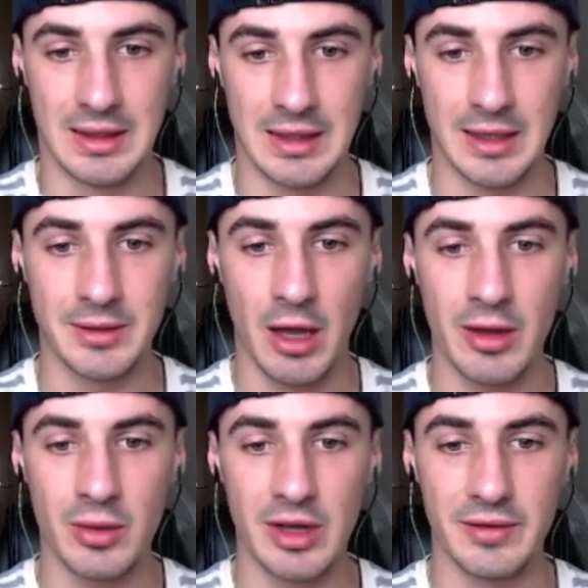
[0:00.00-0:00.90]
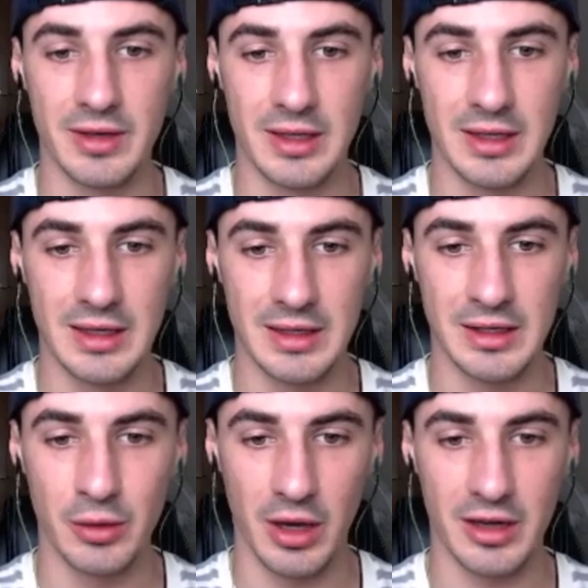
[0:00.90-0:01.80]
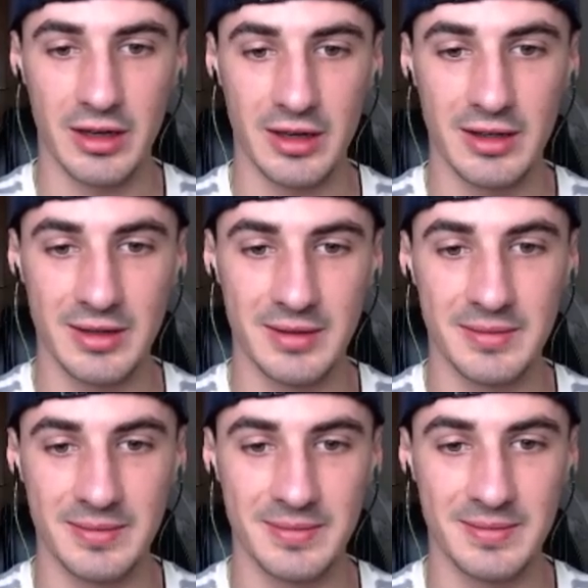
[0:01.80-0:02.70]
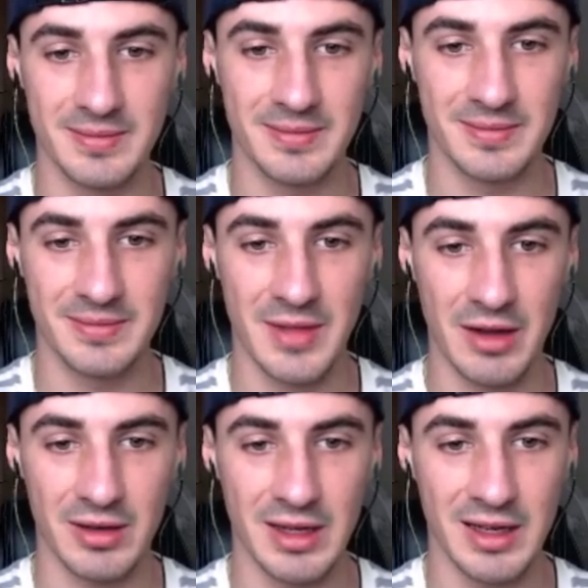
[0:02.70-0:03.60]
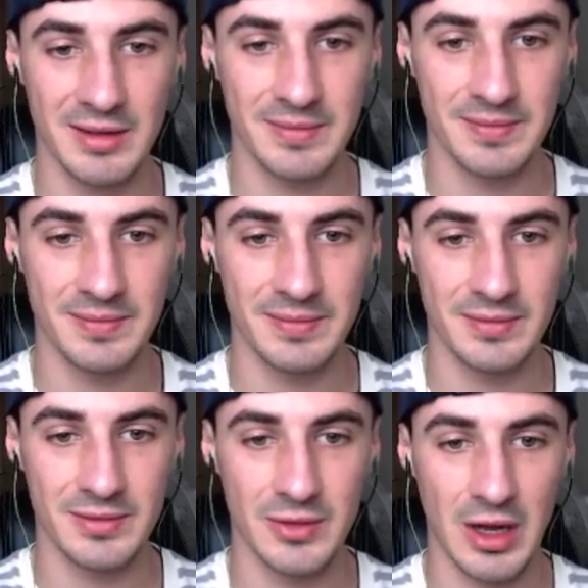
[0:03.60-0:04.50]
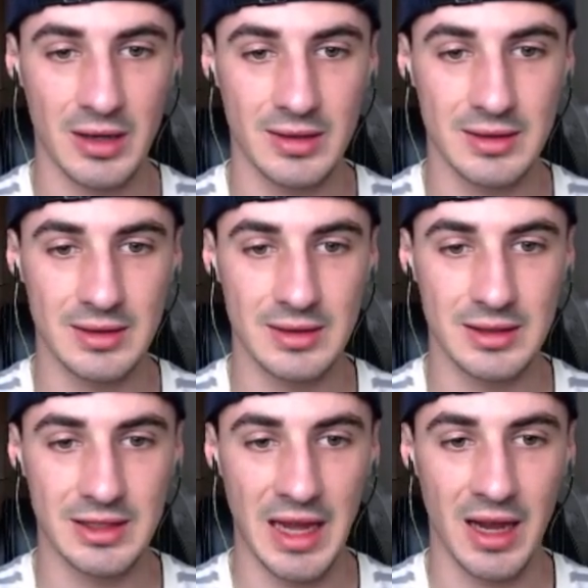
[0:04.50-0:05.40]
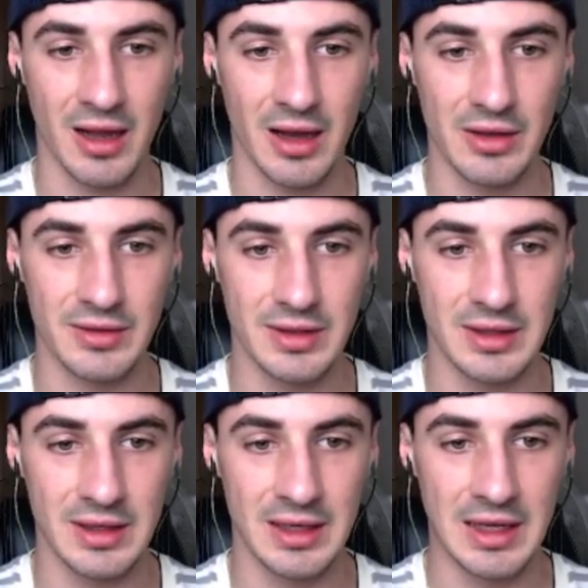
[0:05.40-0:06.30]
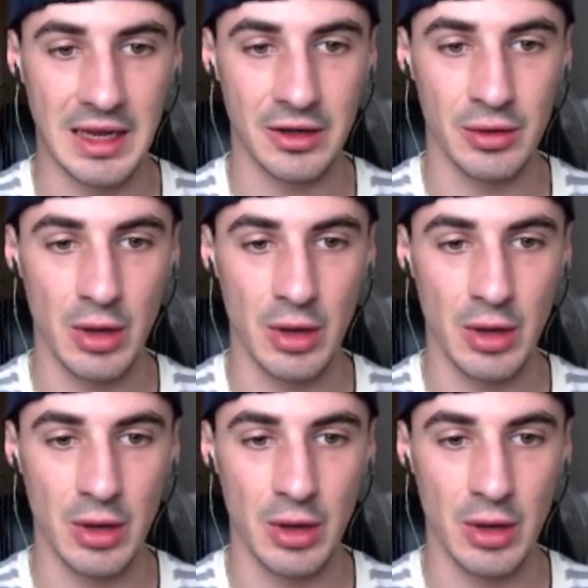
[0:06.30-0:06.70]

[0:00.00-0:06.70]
I'm going with. You heard her. Erica? Wow. Stay alive. And who